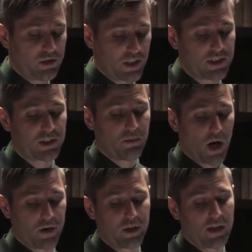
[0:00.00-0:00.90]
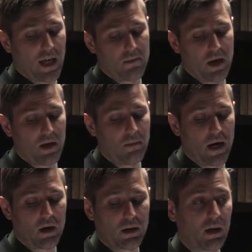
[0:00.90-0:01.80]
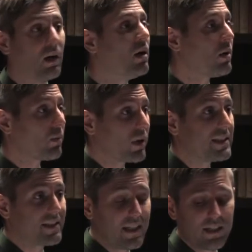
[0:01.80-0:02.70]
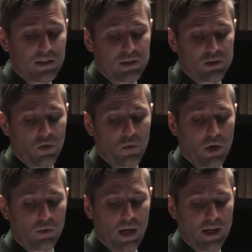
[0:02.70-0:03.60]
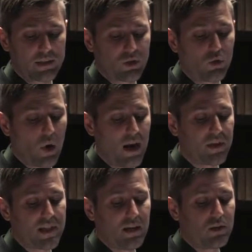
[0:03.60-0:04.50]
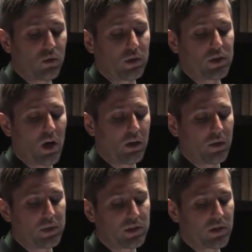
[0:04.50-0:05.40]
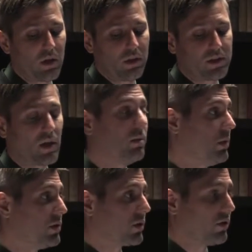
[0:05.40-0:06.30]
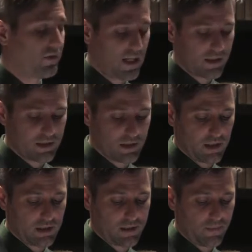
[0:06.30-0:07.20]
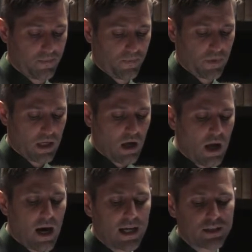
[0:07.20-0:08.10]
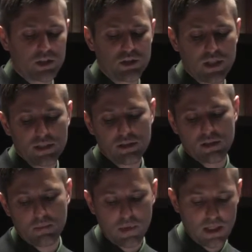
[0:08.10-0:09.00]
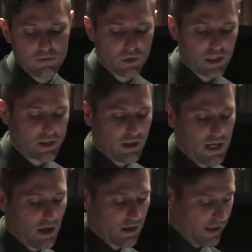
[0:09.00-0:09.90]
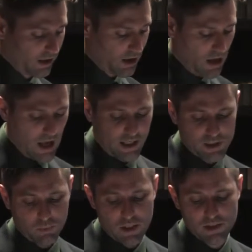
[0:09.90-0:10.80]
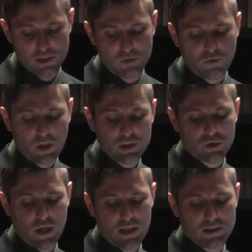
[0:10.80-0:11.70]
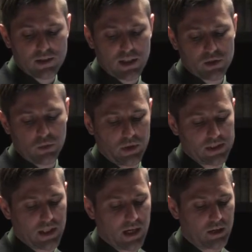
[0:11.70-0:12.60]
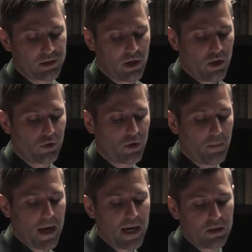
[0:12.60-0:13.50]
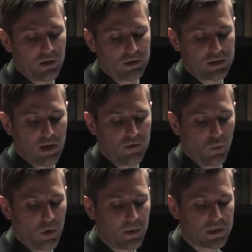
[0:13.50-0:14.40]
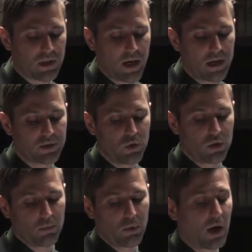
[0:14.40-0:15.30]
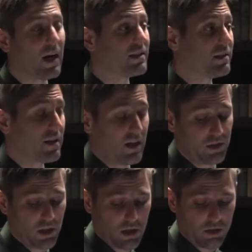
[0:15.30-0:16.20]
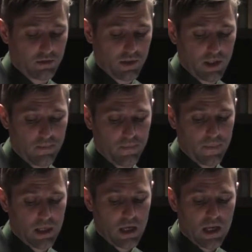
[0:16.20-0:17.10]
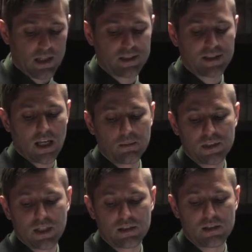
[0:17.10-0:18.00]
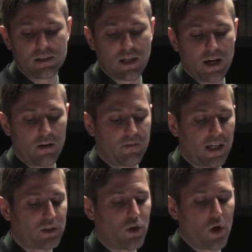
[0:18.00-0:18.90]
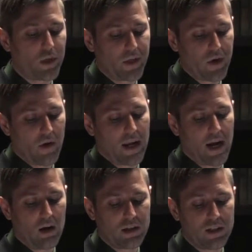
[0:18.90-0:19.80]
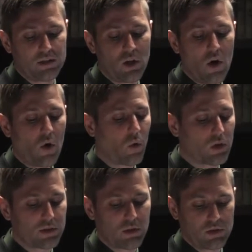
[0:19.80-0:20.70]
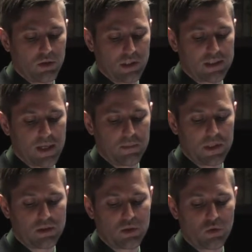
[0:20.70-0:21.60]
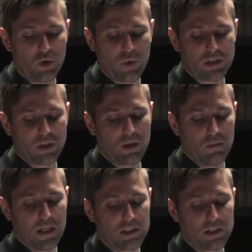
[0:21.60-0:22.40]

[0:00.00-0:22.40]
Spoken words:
just as modern gay men in America, preceding the Stonewall riots, gravitated towards Hollywood starlets and musical fantasies. I suggest that the medieval legend narrator expresses frustrated sexual desires through the pathos of the women's lives who comprise his hagiography. His same-sex desire finds no literary heritage or social acceptance through which it can be